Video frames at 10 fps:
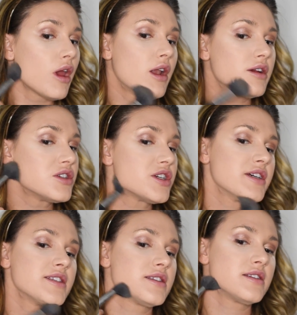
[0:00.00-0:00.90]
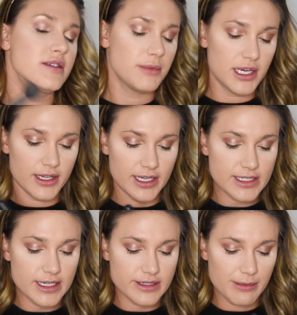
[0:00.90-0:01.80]
And it just, to me, it like
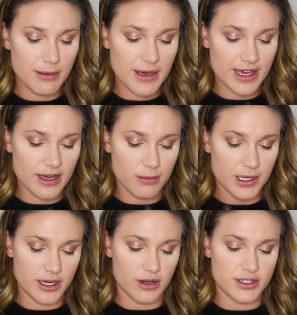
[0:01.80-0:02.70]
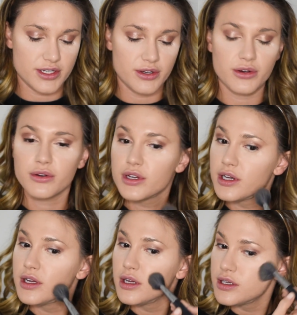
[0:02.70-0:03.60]
sets my makeup, and it also
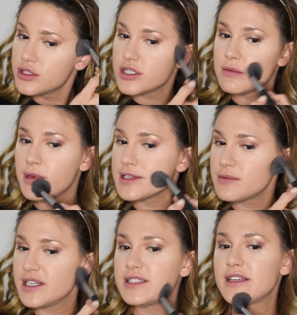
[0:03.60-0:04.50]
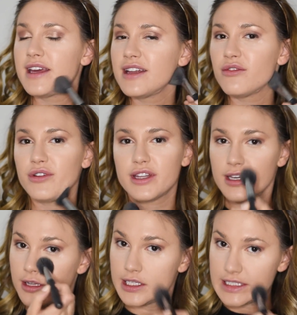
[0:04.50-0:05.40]
just makes my skin
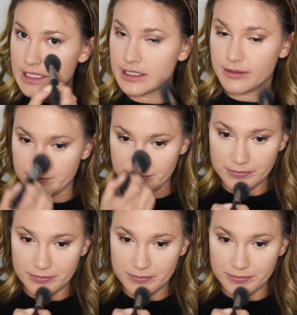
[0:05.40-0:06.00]
really glisten.